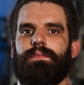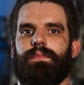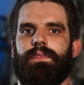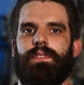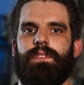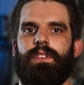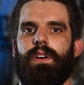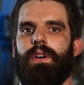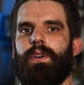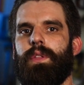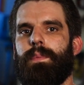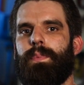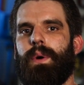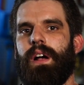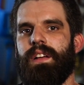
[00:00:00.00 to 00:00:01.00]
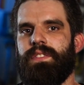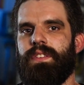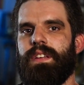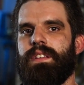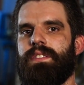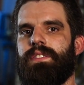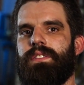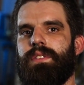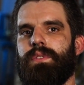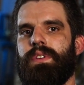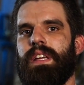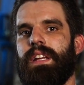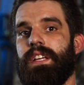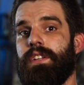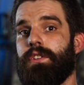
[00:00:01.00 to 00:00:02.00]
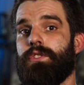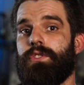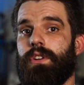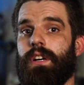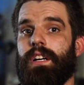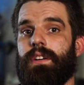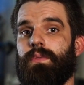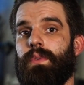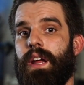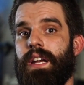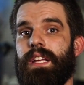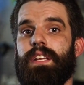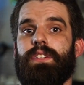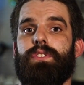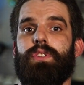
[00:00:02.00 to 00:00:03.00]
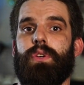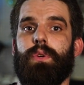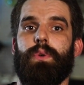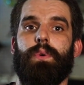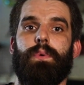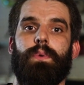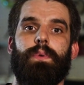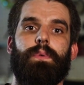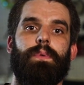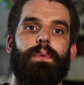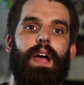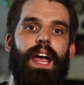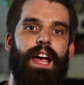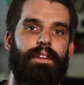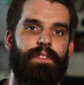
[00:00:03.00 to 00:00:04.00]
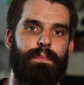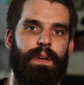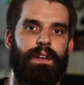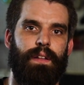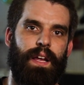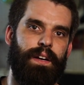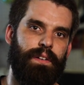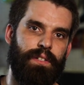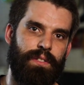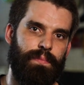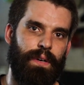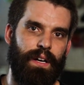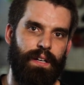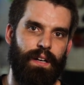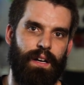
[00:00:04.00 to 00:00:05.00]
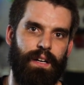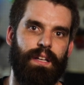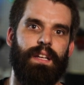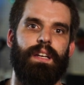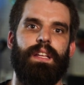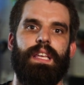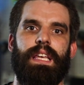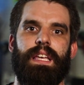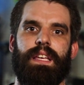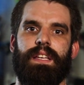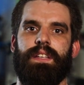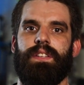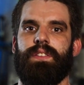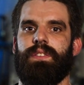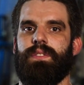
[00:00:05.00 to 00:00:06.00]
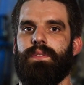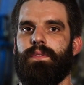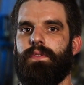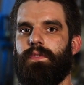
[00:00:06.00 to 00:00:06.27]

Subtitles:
So the process to getting your truck ready to have the bed liner sprayed on it is,